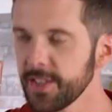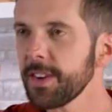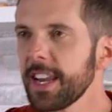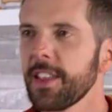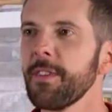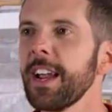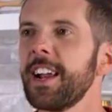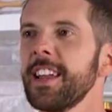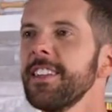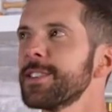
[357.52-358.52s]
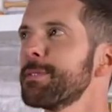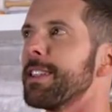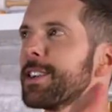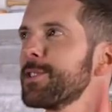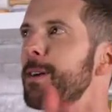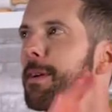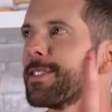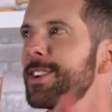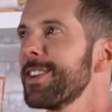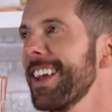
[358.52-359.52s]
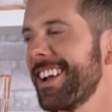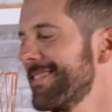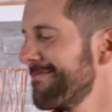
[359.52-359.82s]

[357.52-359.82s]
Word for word: Don't get in the rain, honey. You'll smell like strawberries all day.